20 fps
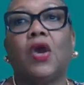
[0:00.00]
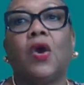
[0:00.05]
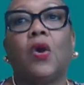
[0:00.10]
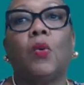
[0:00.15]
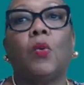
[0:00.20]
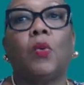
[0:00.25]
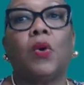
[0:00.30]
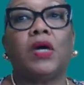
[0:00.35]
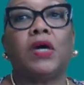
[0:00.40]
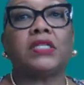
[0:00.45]

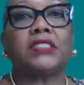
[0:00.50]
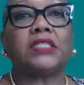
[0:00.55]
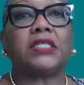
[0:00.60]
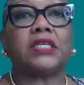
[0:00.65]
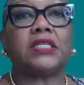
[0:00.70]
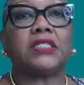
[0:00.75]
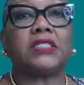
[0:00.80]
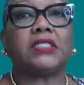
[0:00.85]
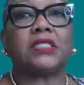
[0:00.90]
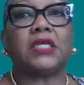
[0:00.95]

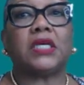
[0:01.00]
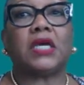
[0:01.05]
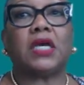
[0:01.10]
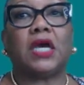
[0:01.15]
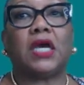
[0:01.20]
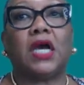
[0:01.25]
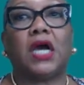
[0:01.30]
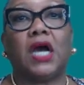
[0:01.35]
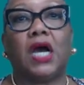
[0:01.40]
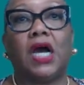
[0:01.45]
wanted
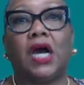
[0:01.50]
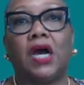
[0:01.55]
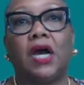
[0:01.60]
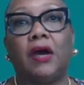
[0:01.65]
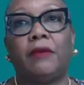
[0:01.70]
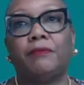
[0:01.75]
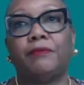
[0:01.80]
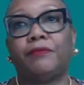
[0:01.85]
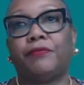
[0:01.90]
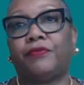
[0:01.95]

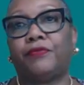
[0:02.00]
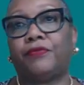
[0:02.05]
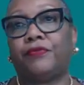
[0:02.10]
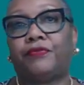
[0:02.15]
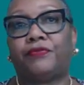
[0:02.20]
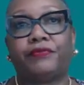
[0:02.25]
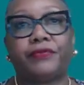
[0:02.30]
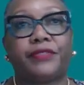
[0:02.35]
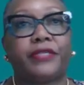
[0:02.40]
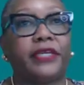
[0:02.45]

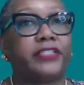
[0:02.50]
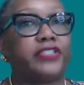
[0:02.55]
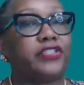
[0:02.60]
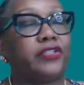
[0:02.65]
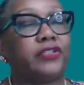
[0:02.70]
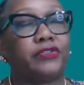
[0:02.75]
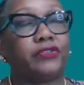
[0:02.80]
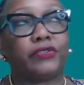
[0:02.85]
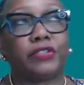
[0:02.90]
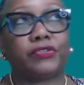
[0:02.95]
their
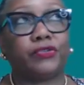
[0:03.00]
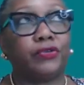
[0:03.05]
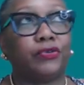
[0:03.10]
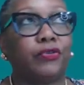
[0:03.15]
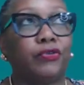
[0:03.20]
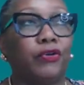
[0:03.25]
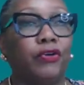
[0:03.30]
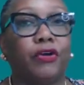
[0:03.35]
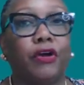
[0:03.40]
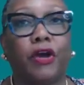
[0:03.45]
children to
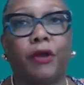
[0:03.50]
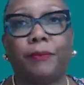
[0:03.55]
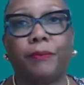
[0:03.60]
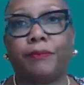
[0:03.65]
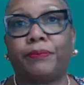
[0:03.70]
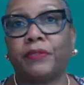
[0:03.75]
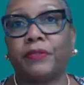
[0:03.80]
grow up